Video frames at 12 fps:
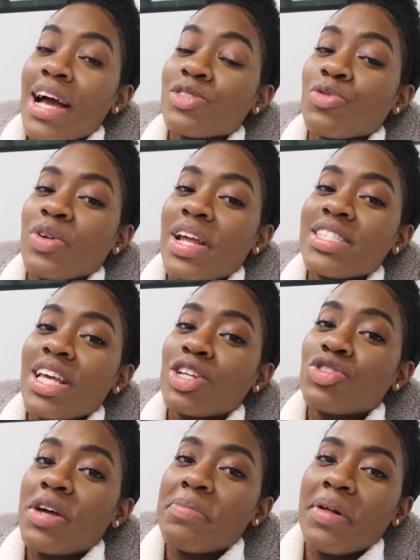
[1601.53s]
guys. Renee's
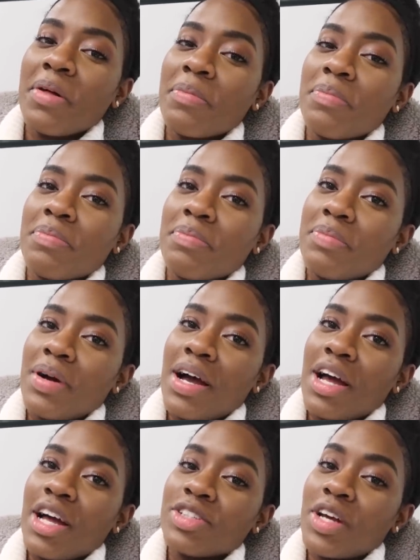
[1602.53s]
like
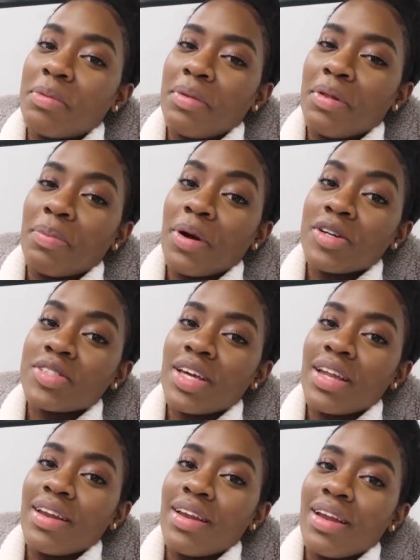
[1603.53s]
a treadmill
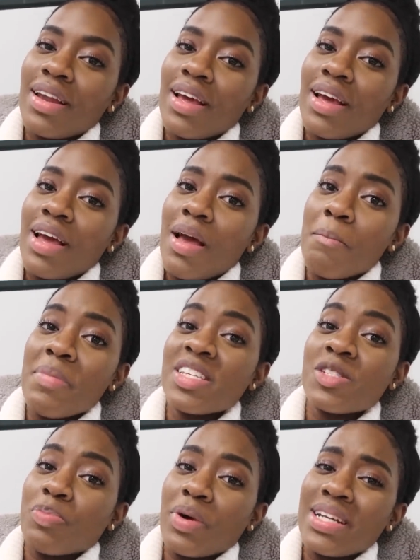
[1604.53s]
person.
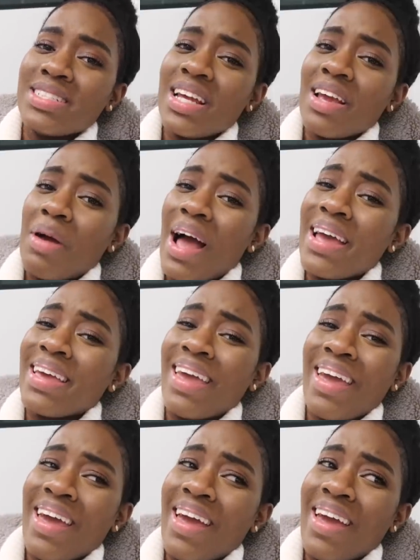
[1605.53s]
Me sprinting, I
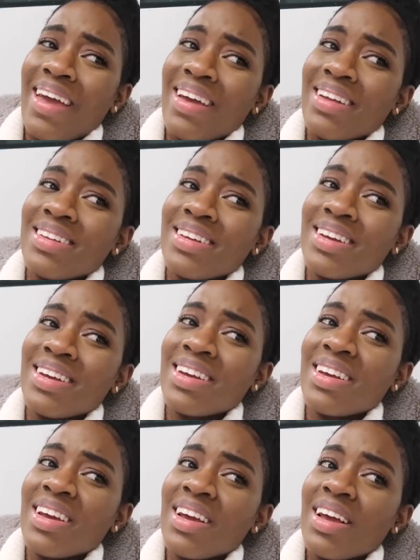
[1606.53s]

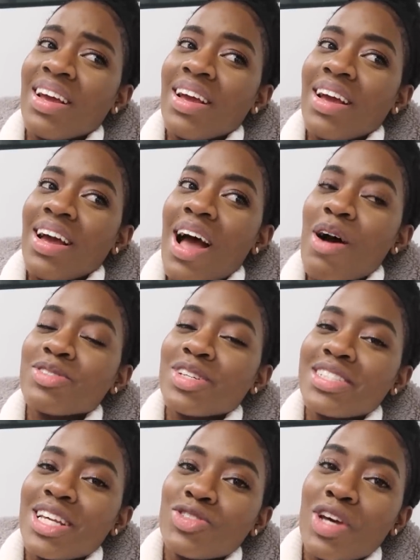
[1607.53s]
can't. I was
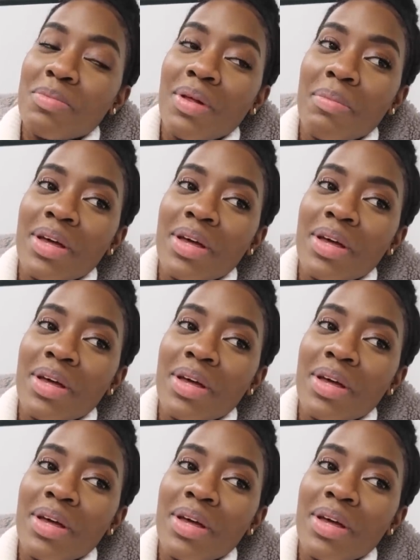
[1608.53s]
gonna say a treadmill